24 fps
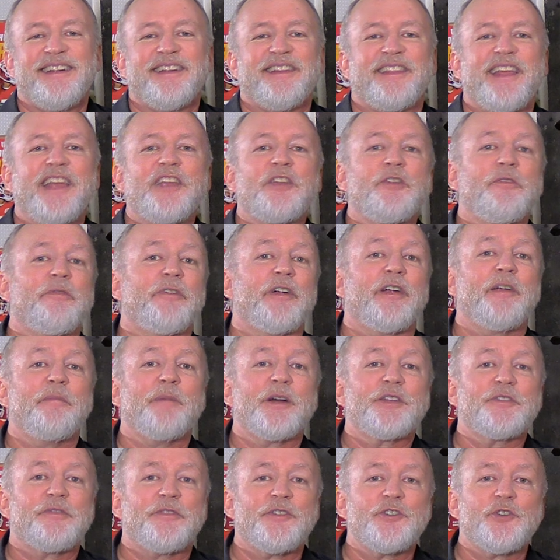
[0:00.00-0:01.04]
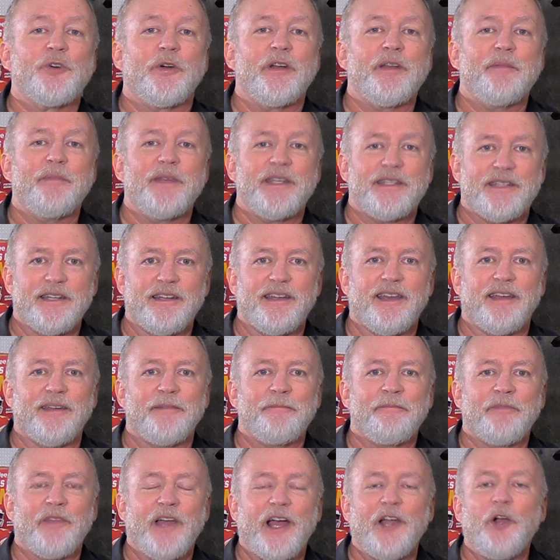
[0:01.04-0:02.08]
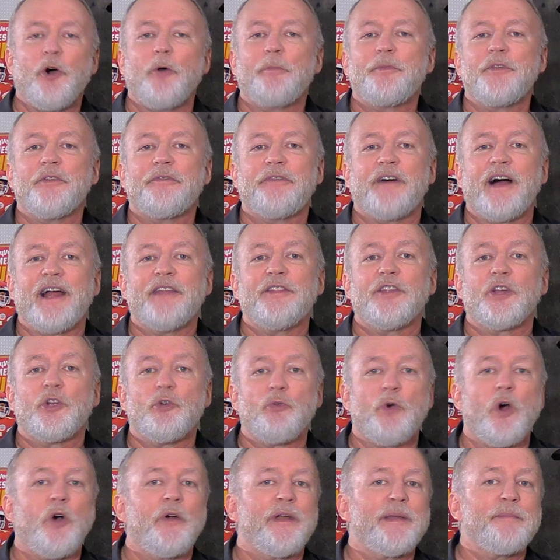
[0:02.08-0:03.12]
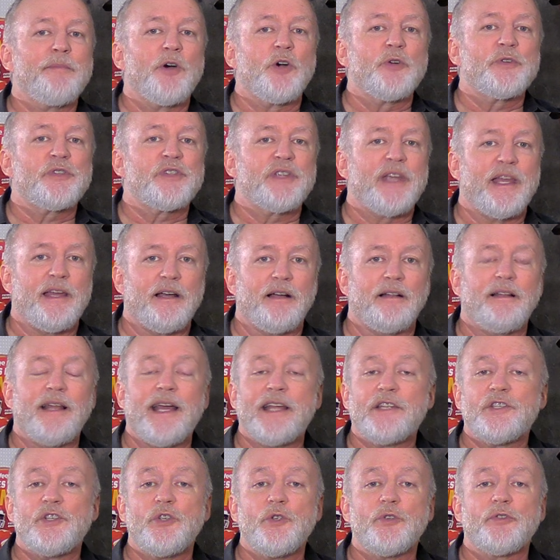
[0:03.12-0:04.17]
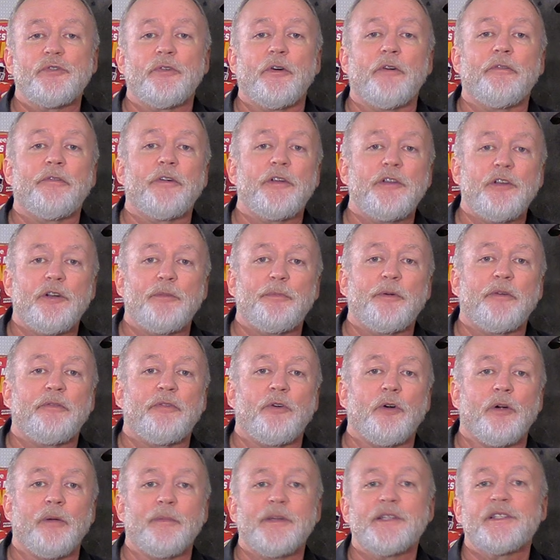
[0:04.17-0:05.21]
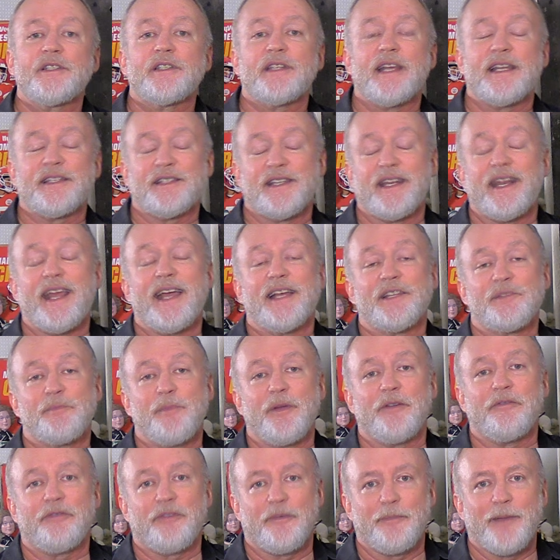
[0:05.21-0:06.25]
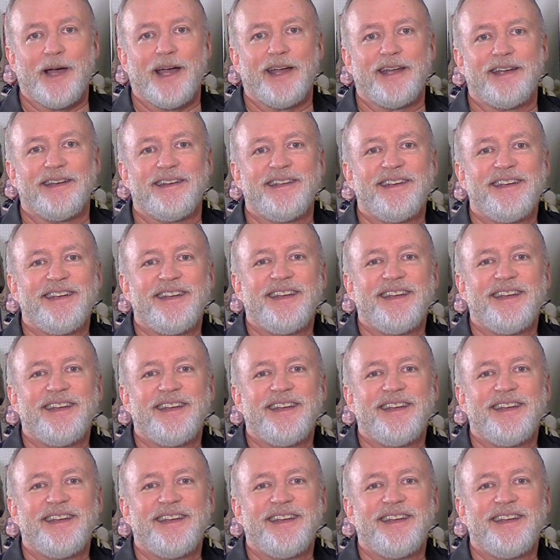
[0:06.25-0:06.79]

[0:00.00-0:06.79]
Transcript: Thank you very much for joining me today. I hope you find the growing bow scale as useful for your performance as it has been for mine.